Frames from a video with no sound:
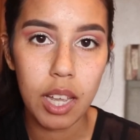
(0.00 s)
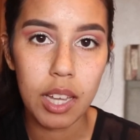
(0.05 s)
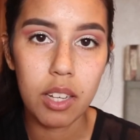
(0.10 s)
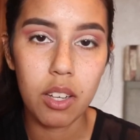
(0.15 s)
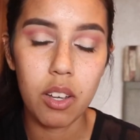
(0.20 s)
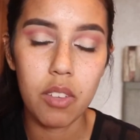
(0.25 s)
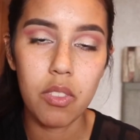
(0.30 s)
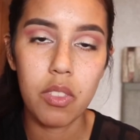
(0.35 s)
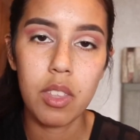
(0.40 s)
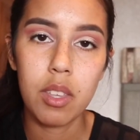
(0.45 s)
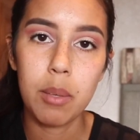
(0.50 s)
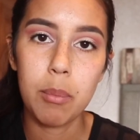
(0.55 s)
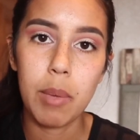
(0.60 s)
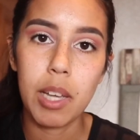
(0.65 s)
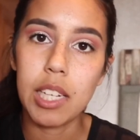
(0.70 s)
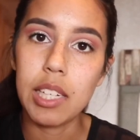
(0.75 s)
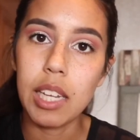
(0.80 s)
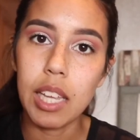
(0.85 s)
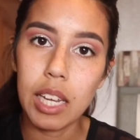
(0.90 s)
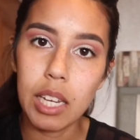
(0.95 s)
I got them
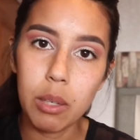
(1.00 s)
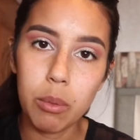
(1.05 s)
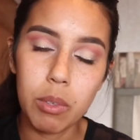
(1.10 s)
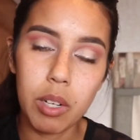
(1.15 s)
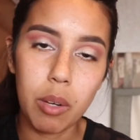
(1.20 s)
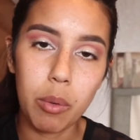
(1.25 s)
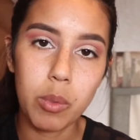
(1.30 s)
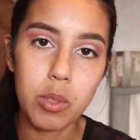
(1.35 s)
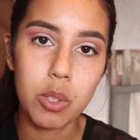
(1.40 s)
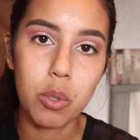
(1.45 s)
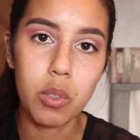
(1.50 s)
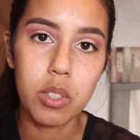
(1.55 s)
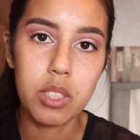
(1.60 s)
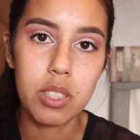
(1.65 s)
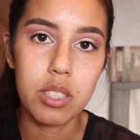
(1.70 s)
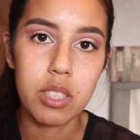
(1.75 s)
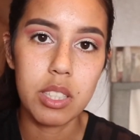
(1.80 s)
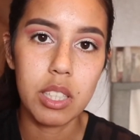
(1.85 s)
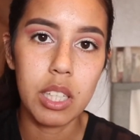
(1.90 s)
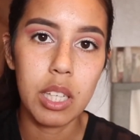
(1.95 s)
at night when I was going
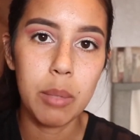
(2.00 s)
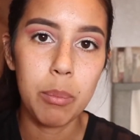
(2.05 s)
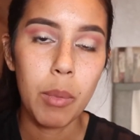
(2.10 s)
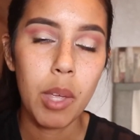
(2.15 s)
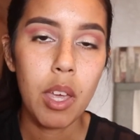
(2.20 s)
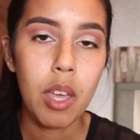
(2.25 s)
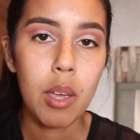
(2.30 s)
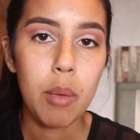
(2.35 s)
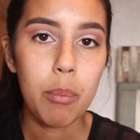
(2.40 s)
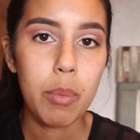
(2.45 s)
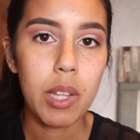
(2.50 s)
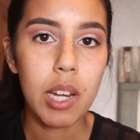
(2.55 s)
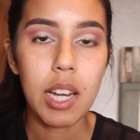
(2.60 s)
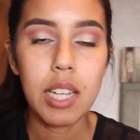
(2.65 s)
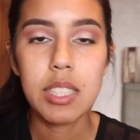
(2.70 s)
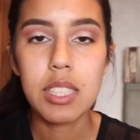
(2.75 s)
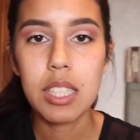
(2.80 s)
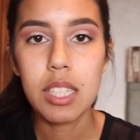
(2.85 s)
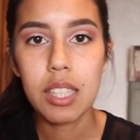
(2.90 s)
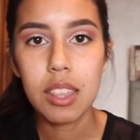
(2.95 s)
to sleep, but
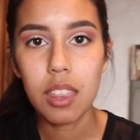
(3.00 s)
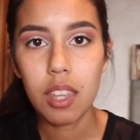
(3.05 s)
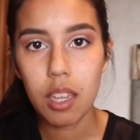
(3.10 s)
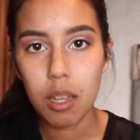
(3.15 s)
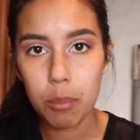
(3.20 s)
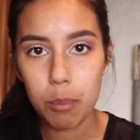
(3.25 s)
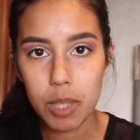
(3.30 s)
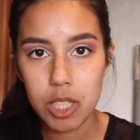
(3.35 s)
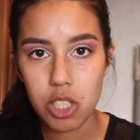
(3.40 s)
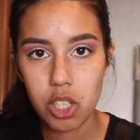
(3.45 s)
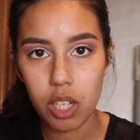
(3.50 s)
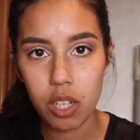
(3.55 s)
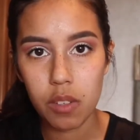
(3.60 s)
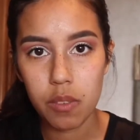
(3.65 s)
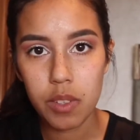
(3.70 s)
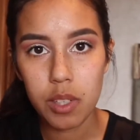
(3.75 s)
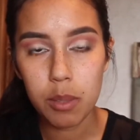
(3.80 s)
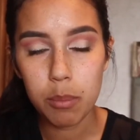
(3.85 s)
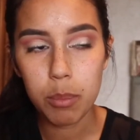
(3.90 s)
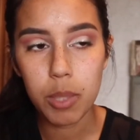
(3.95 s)
I didn't think much
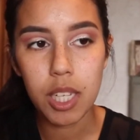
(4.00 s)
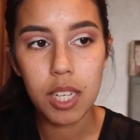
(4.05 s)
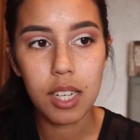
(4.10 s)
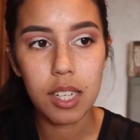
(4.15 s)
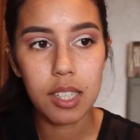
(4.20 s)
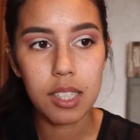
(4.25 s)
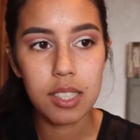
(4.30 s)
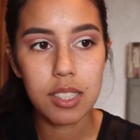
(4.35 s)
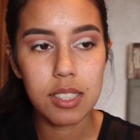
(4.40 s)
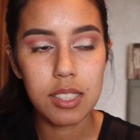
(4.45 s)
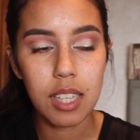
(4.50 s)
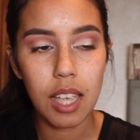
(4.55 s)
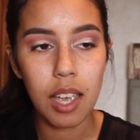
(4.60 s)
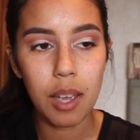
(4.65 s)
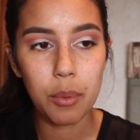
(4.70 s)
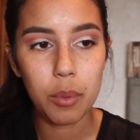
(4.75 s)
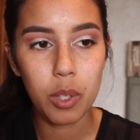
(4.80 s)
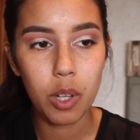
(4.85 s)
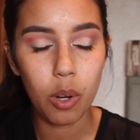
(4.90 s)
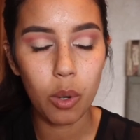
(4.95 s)
of it because
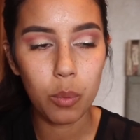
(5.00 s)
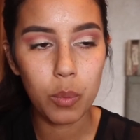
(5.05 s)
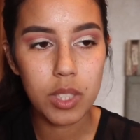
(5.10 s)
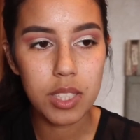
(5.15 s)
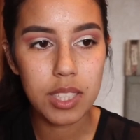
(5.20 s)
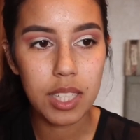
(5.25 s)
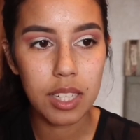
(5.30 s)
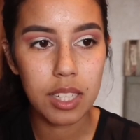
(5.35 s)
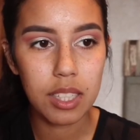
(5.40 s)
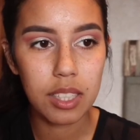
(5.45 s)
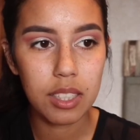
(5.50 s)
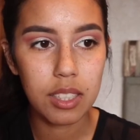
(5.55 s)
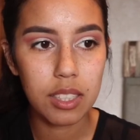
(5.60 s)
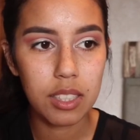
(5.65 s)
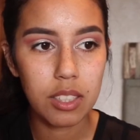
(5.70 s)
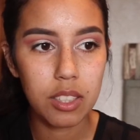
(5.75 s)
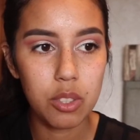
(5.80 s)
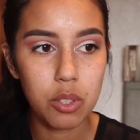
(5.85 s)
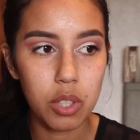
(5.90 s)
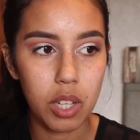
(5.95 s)
I would always get
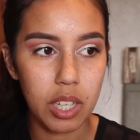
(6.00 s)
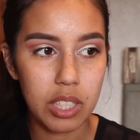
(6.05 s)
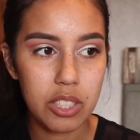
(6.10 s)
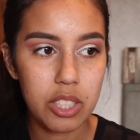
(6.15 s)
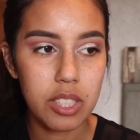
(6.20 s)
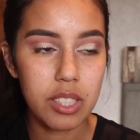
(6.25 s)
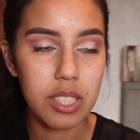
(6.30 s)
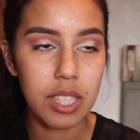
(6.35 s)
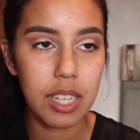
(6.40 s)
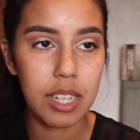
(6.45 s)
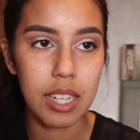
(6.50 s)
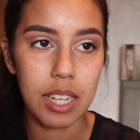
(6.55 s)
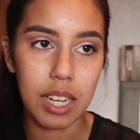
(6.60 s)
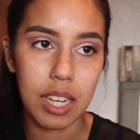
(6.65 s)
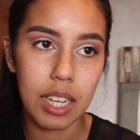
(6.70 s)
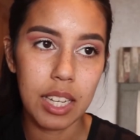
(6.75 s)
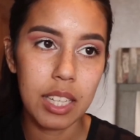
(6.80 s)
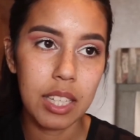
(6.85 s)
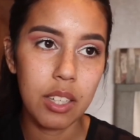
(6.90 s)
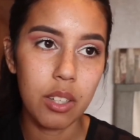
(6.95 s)
contractions at
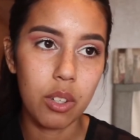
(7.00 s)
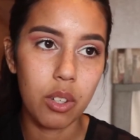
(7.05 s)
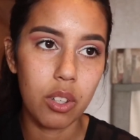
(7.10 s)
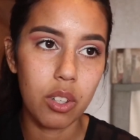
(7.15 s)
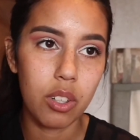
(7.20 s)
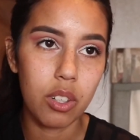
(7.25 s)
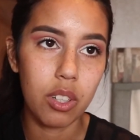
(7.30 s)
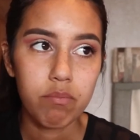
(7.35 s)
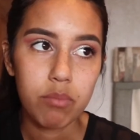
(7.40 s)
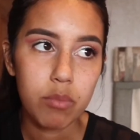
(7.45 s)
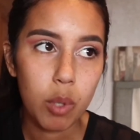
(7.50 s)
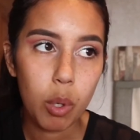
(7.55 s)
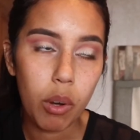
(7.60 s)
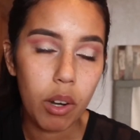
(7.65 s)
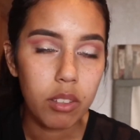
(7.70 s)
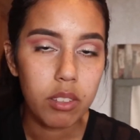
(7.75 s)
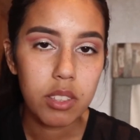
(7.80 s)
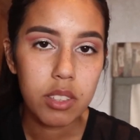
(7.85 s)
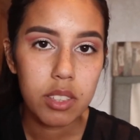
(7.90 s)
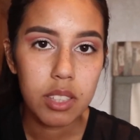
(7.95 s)
night or
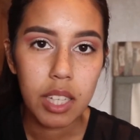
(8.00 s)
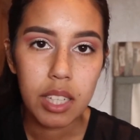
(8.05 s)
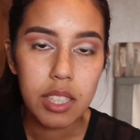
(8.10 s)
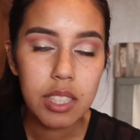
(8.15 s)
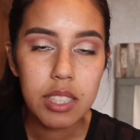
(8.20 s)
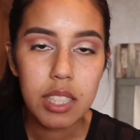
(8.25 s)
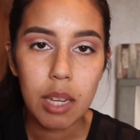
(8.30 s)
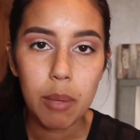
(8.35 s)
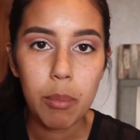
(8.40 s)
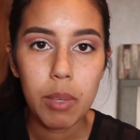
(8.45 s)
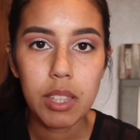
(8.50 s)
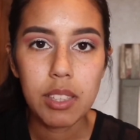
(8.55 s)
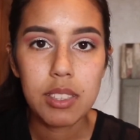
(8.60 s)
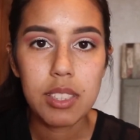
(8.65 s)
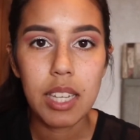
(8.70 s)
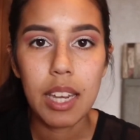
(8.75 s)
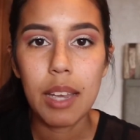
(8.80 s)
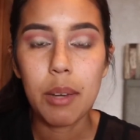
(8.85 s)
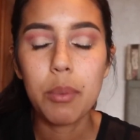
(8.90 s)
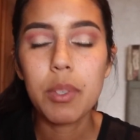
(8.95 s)
throughout any time at the
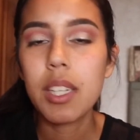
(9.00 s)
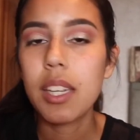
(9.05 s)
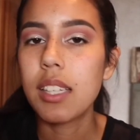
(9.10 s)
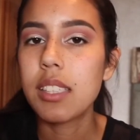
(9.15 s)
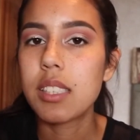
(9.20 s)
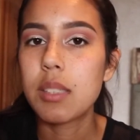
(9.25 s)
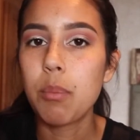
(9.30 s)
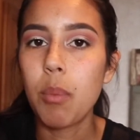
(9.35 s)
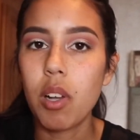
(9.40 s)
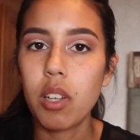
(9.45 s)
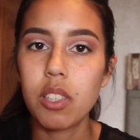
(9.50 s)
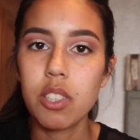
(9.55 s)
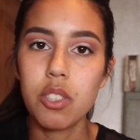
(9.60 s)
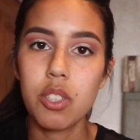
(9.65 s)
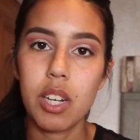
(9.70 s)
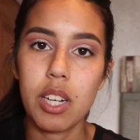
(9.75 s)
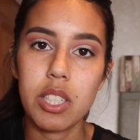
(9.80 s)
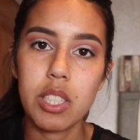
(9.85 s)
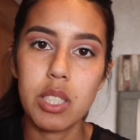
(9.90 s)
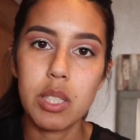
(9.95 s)
day. I would get small
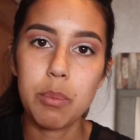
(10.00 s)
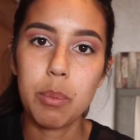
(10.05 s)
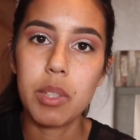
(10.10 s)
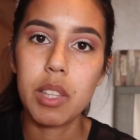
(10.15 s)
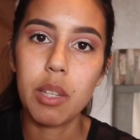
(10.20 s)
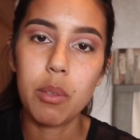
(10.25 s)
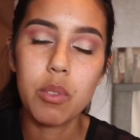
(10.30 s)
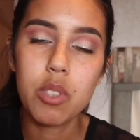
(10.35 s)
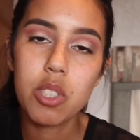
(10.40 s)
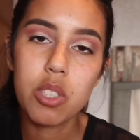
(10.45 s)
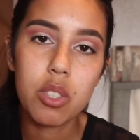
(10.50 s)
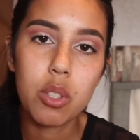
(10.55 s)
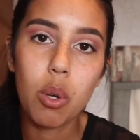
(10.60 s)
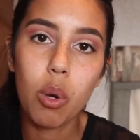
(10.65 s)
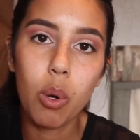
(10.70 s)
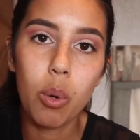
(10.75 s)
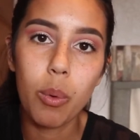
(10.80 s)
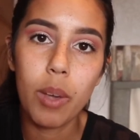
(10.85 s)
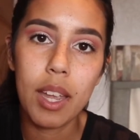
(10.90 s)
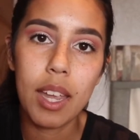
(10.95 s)
contractions, but they would just
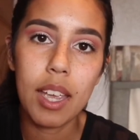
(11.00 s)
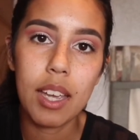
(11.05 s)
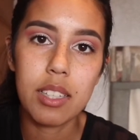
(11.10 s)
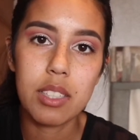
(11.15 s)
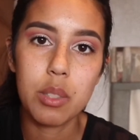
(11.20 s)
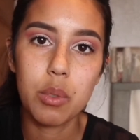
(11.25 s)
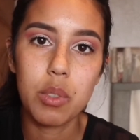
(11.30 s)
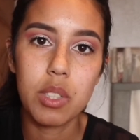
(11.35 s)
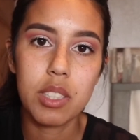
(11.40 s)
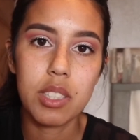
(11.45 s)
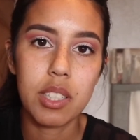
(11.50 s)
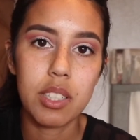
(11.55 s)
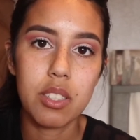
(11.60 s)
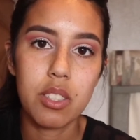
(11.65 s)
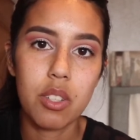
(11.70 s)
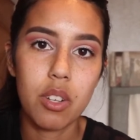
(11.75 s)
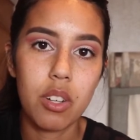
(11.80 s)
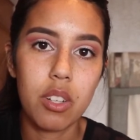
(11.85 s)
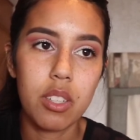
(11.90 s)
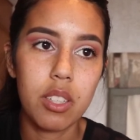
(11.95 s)
go away as soon as I
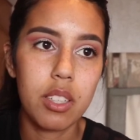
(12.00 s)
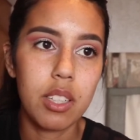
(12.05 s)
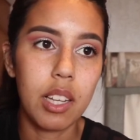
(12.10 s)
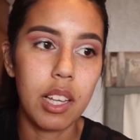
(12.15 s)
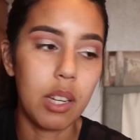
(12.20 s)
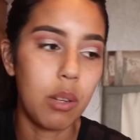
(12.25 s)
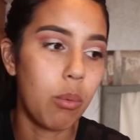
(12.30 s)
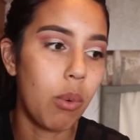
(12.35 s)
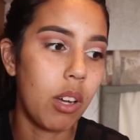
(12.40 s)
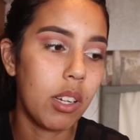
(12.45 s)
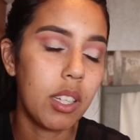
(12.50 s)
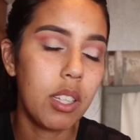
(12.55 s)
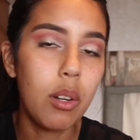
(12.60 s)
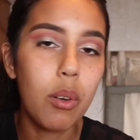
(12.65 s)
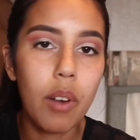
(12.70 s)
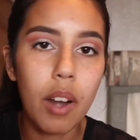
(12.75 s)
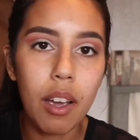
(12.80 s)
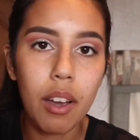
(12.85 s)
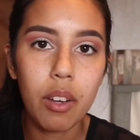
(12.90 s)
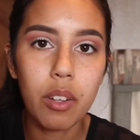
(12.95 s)
started like walking
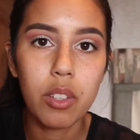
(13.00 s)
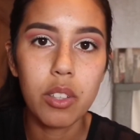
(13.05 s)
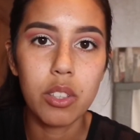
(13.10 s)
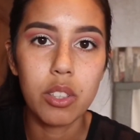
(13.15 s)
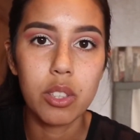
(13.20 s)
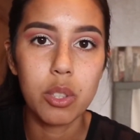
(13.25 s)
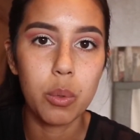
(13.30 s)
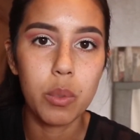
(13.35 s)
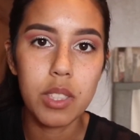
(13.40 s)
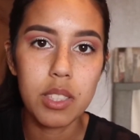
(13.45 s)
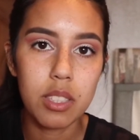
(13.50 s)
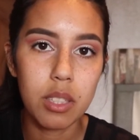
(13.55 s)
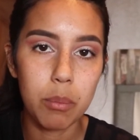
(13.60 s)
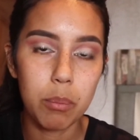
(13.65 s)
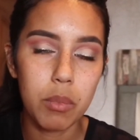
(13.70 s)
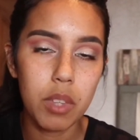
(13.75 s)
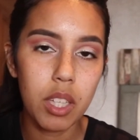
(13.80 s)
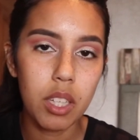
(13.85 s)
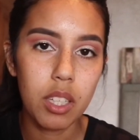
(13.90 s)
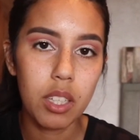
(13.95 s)
around or doing
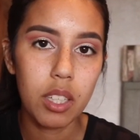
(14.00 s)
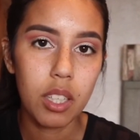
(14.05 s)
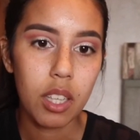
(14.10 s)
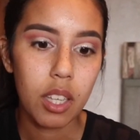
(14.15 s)
something.